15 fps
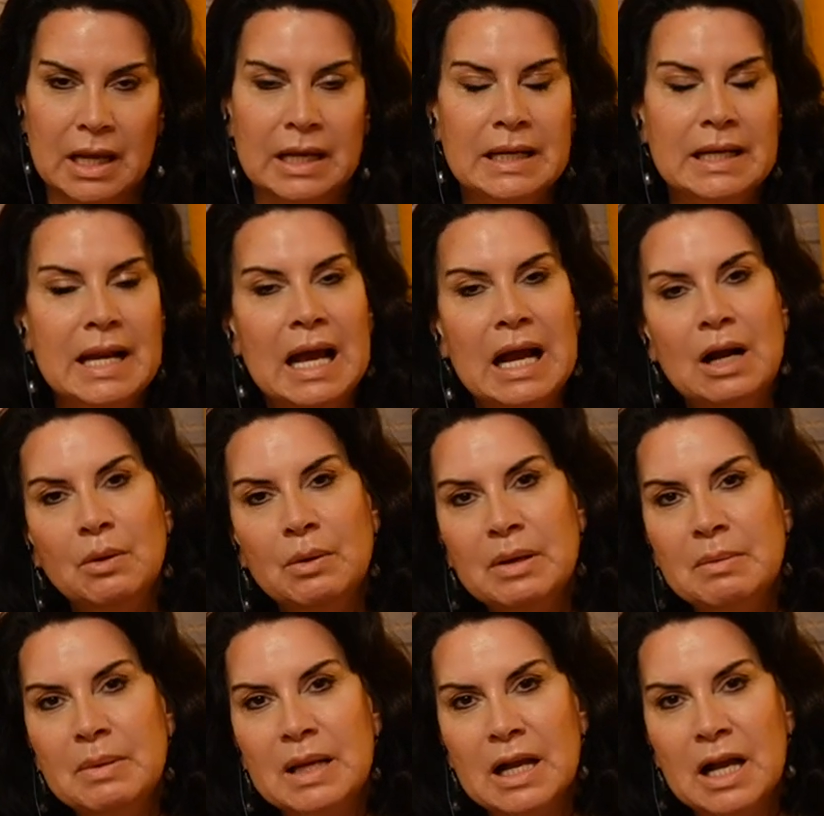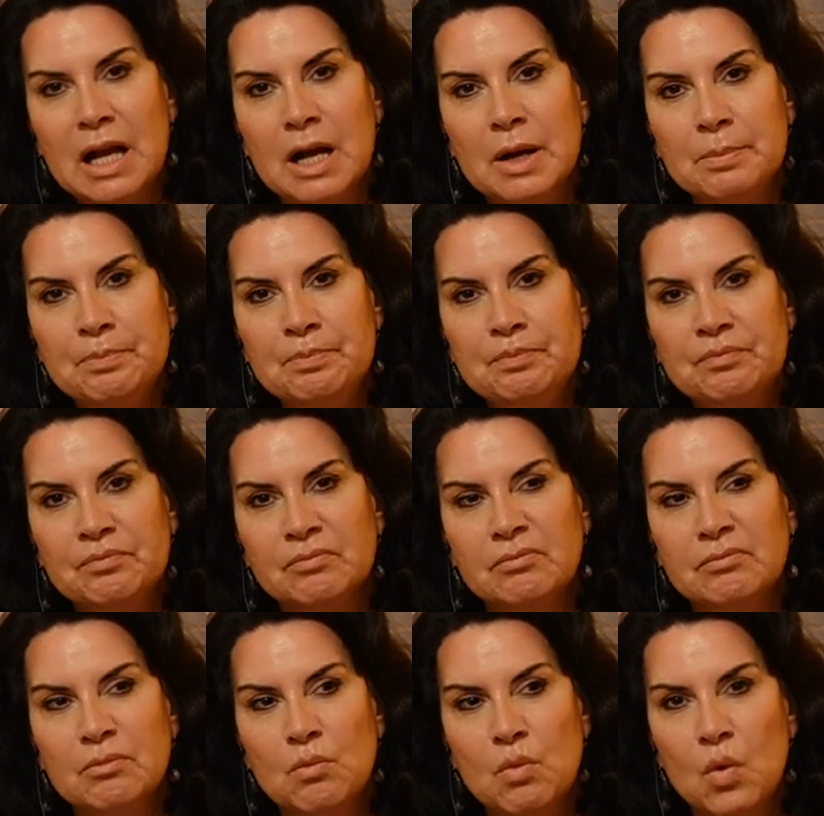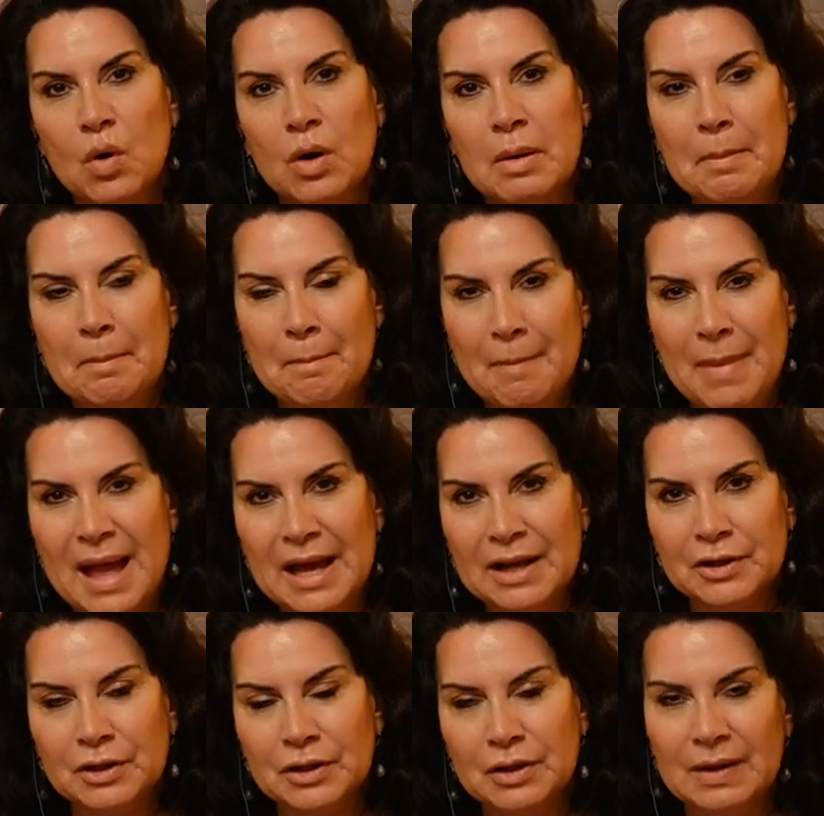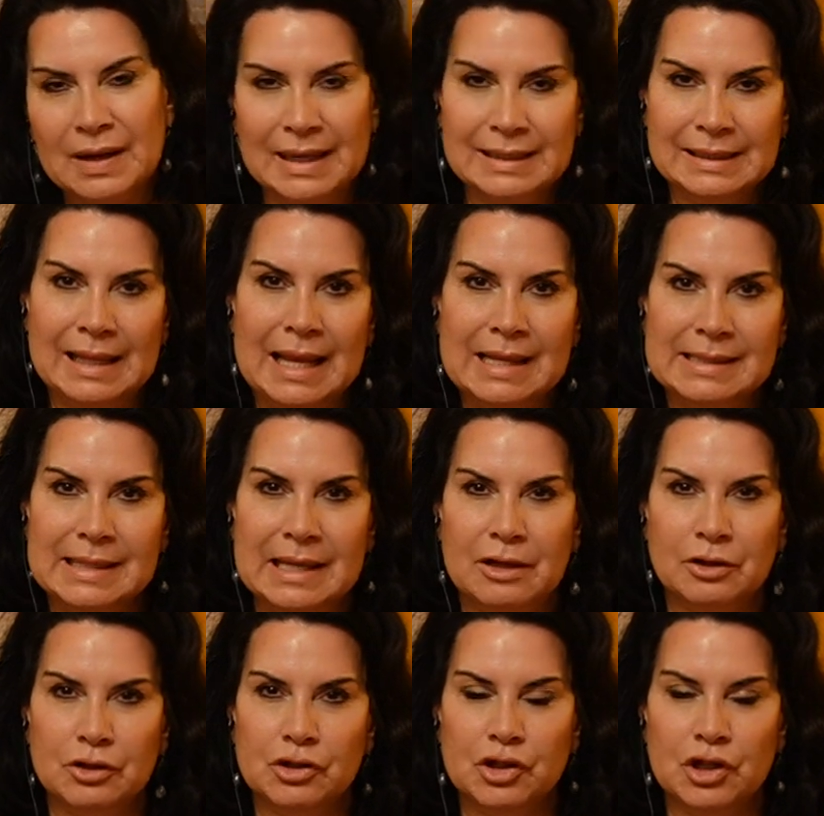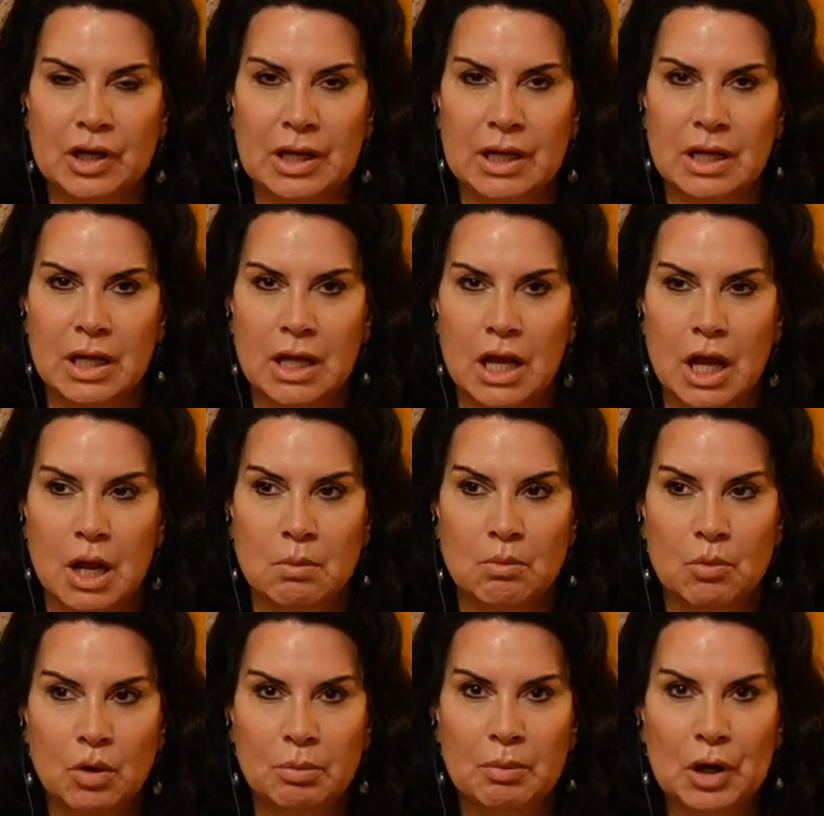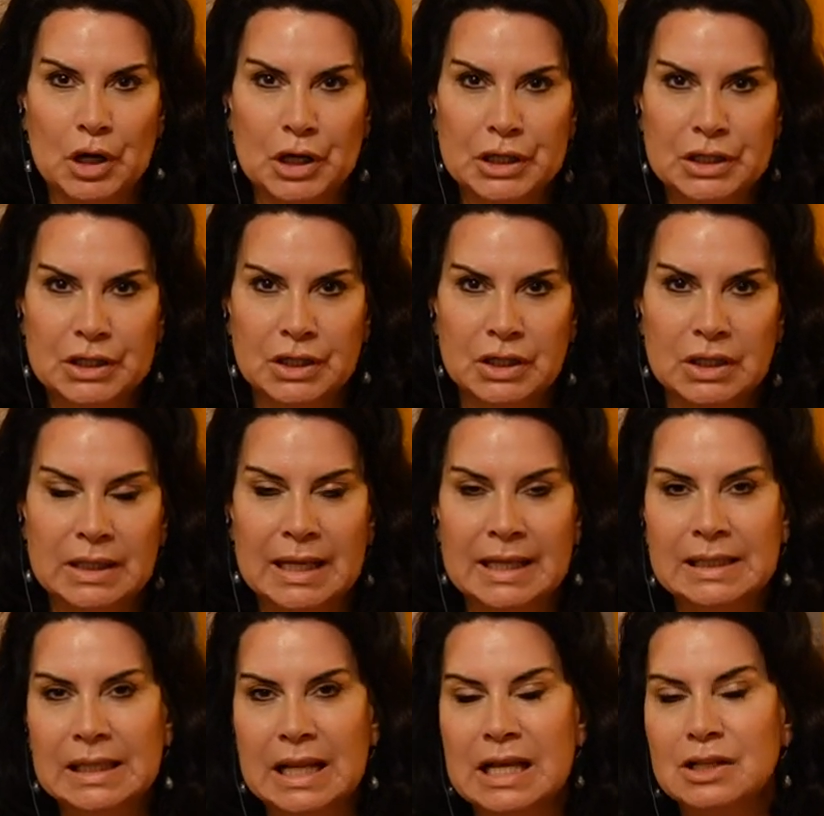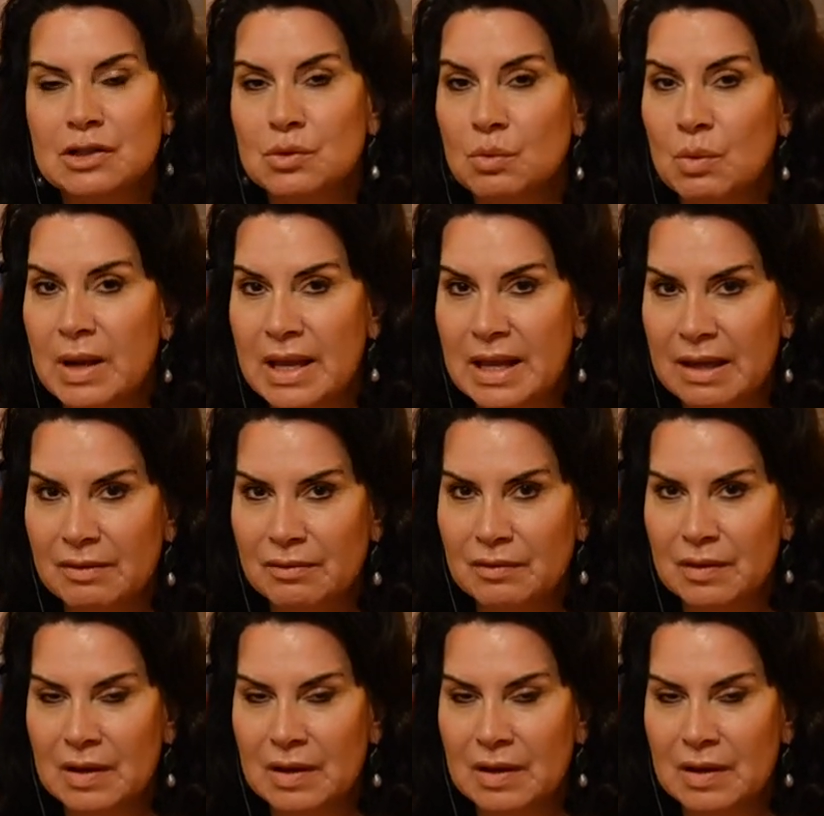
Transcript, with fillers: Now we become more matter and less energy, more particle and less wave.